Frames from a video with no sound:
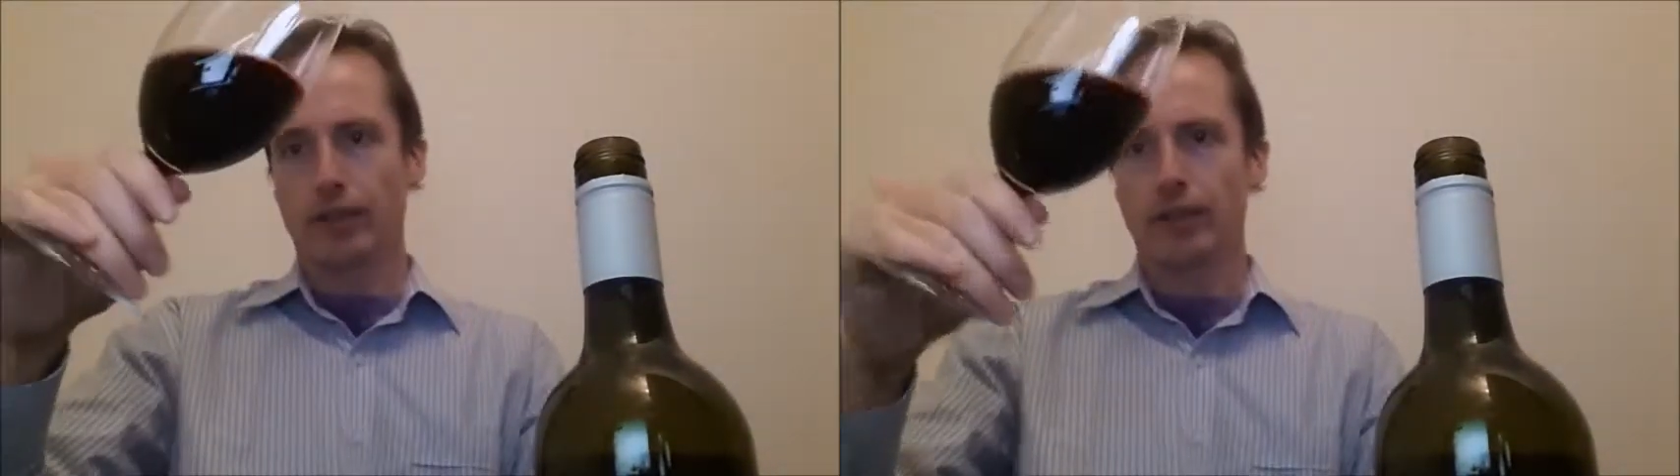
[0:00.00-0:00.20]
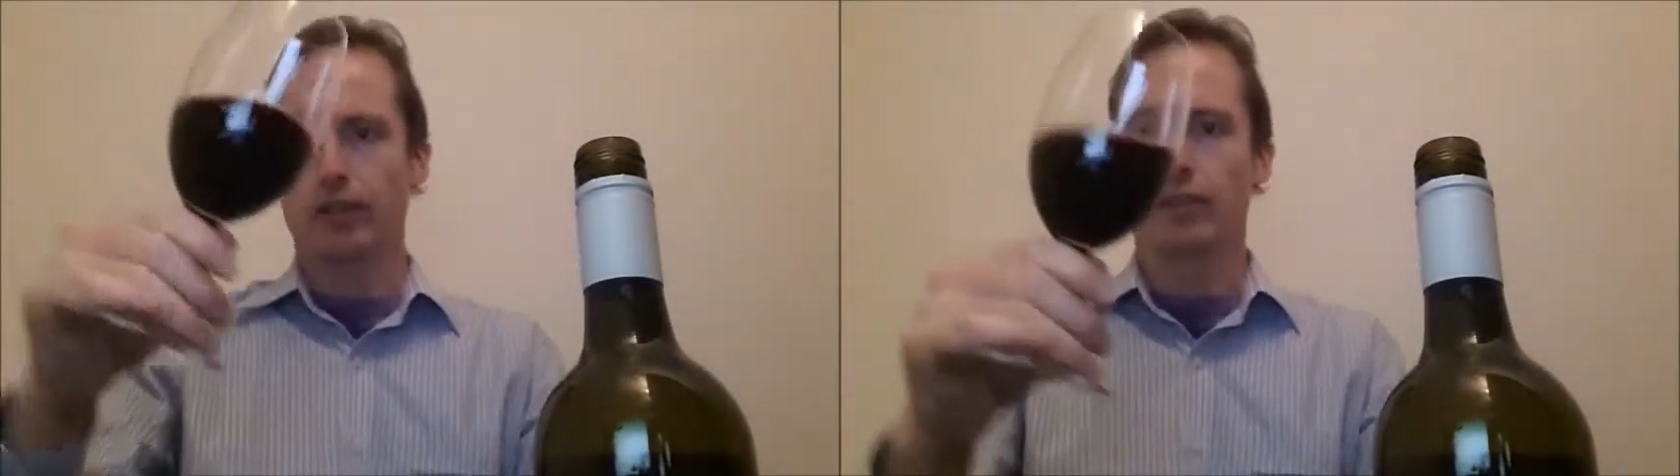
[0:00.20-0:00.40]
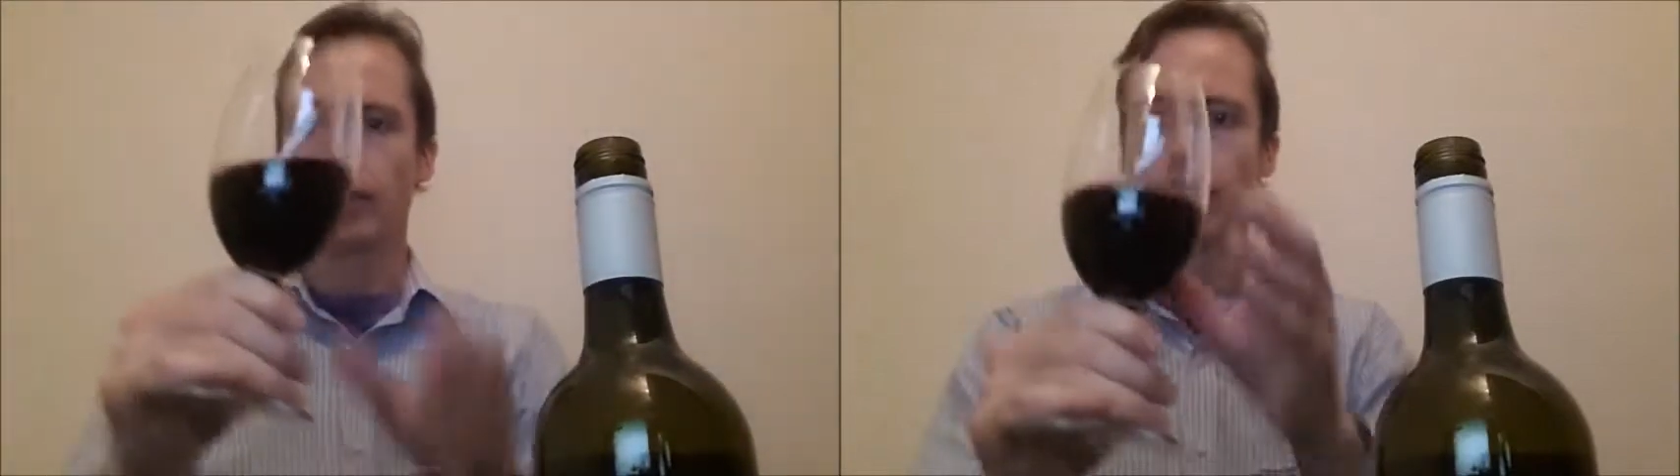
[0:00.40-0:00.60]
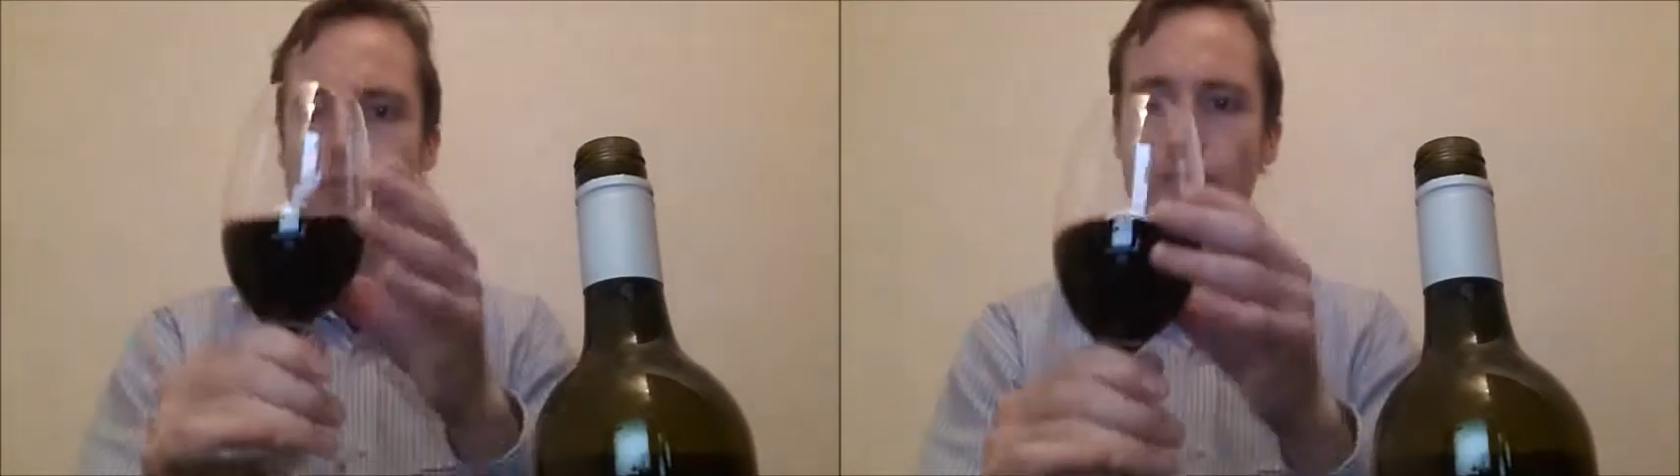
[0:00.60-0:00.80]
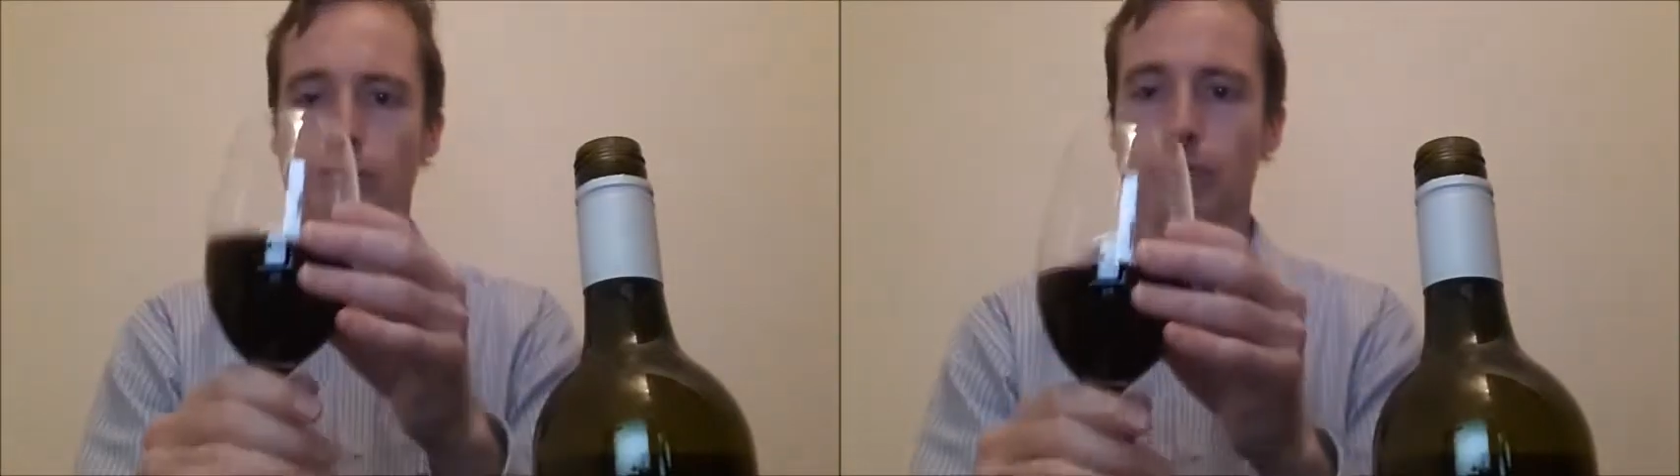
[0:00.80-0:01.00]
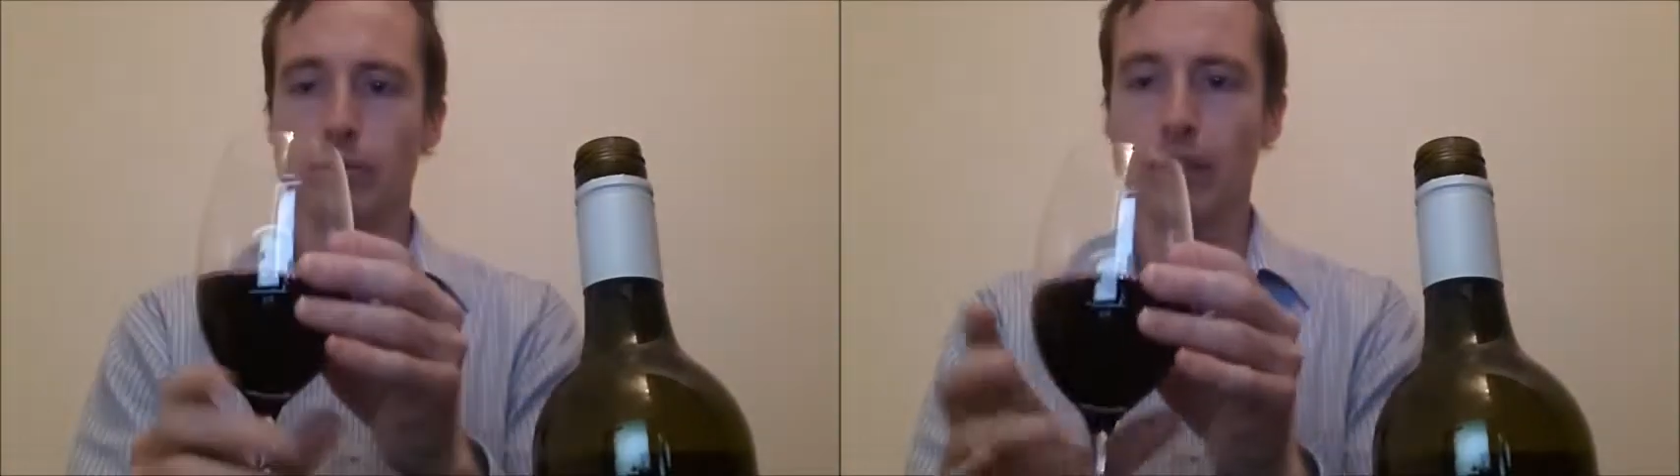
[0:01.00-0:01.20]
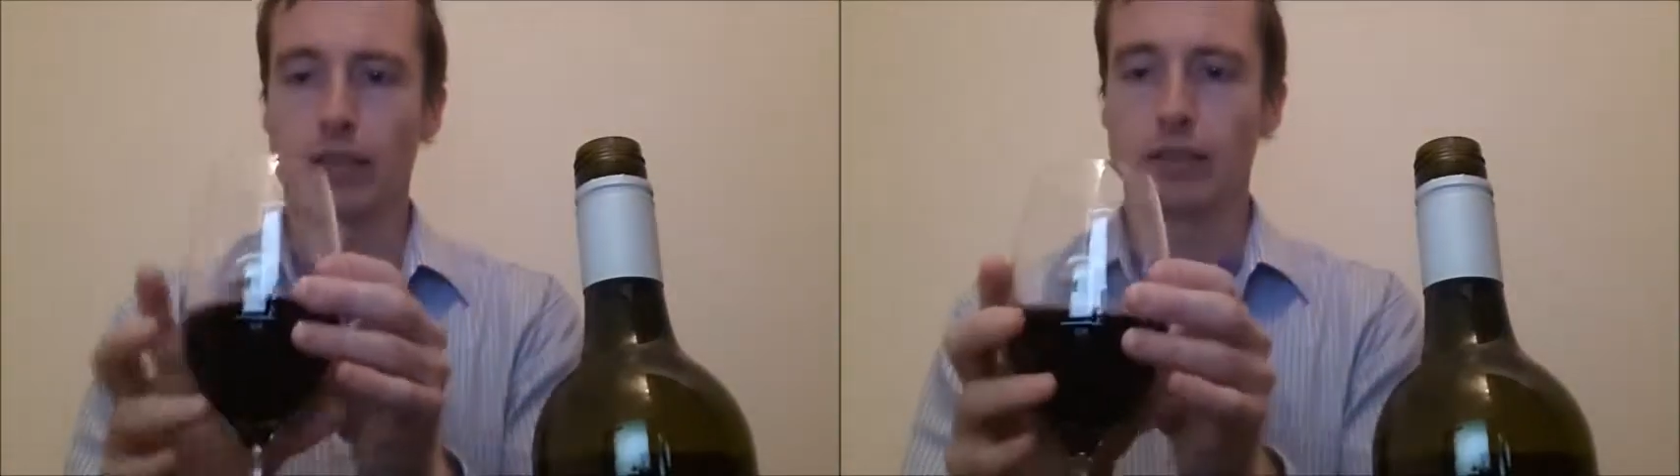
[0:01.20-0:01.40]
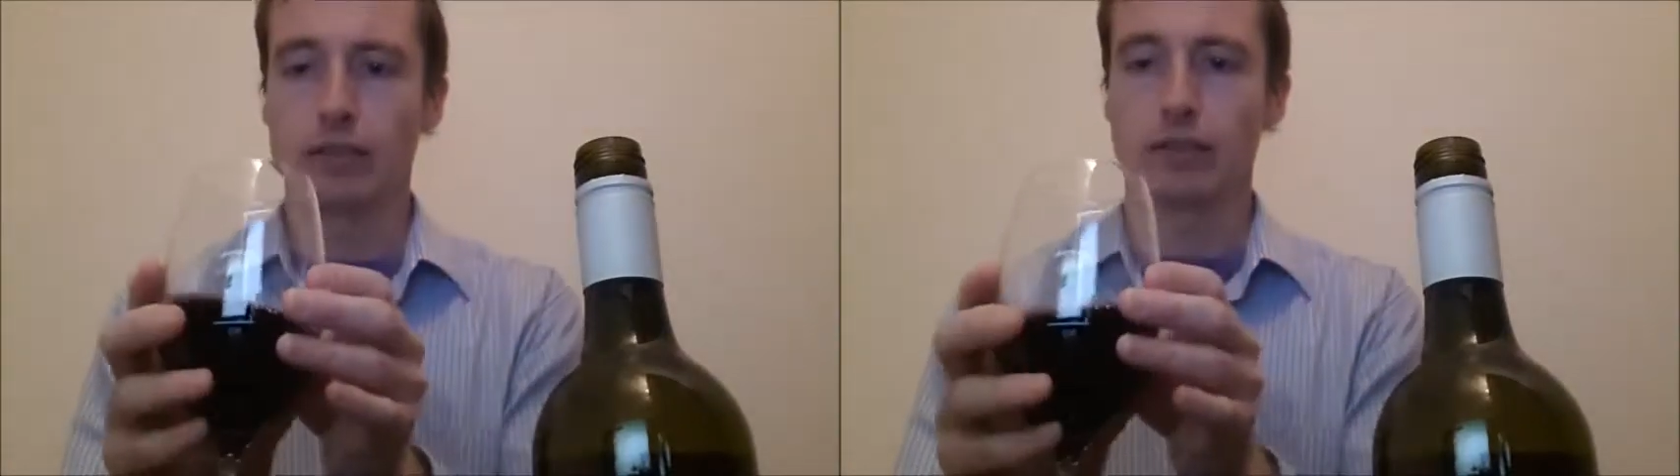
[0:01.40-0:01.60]
thinner than I thought it would
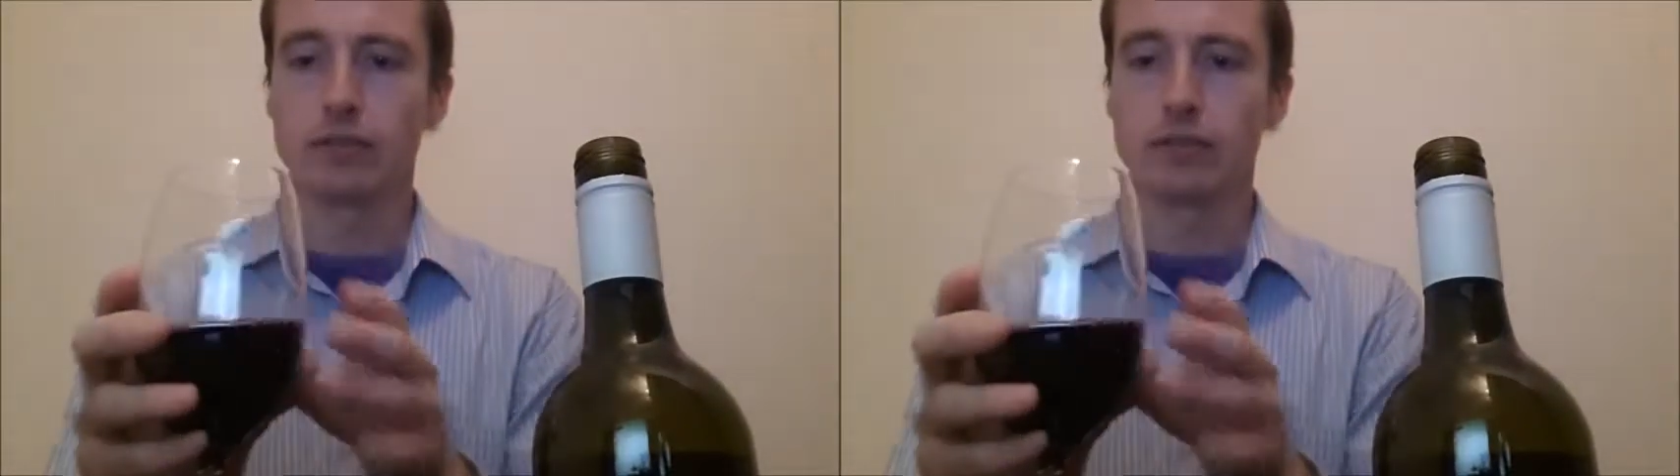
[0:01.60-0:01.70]
be,